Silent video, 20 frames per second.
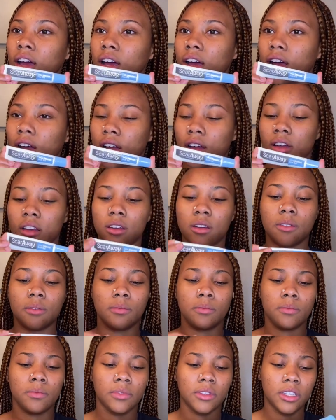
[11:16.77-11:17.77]
um
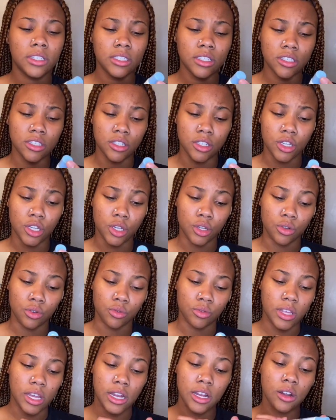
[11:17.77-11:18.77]
this is new
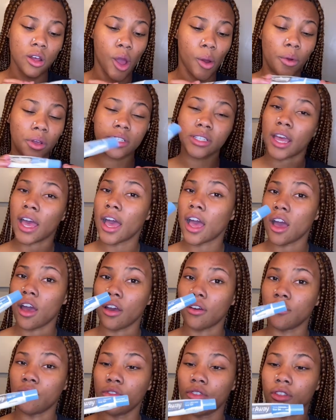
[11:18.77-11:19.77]
they didn't always
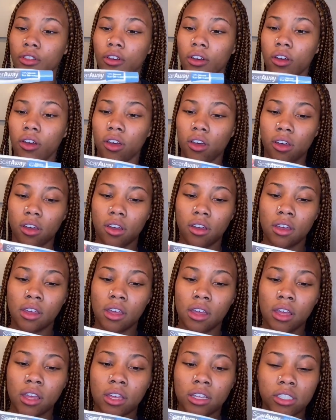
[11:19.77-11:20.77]
have the
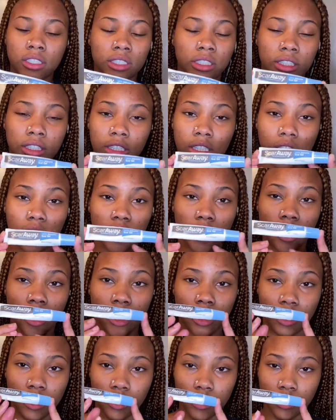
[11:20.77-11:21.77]

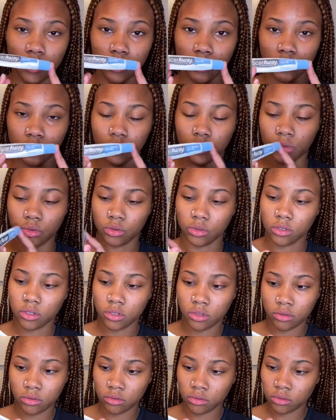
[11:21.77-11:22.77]
silicone
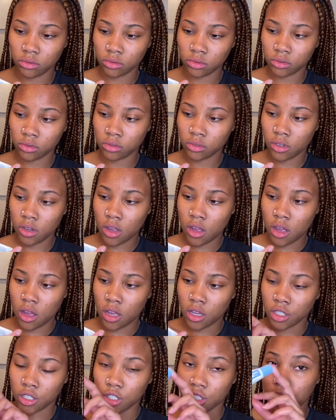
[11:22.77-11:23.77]

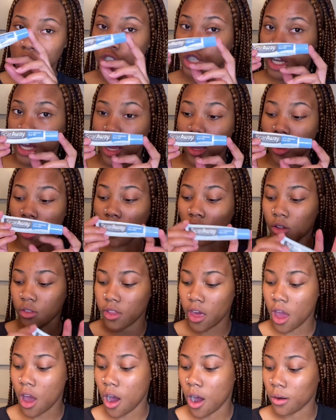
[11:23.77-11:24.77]
gel
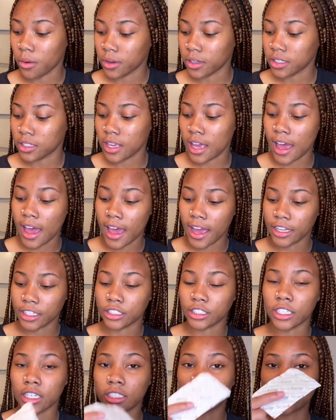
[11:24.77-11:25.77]
they always had
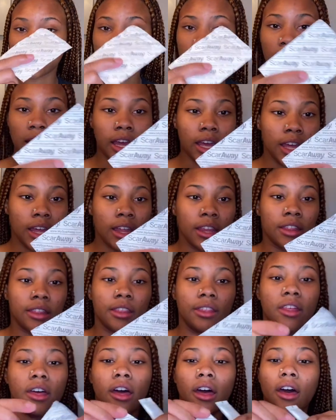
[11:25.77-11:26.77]
just
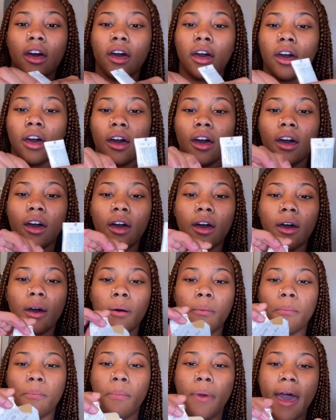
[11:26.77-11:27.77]
the
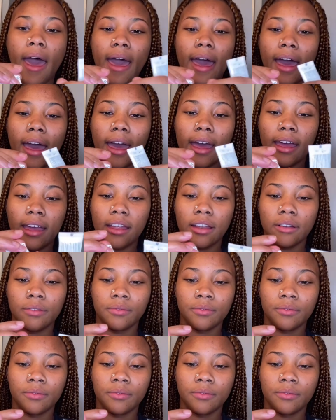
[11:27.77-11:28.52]
um pad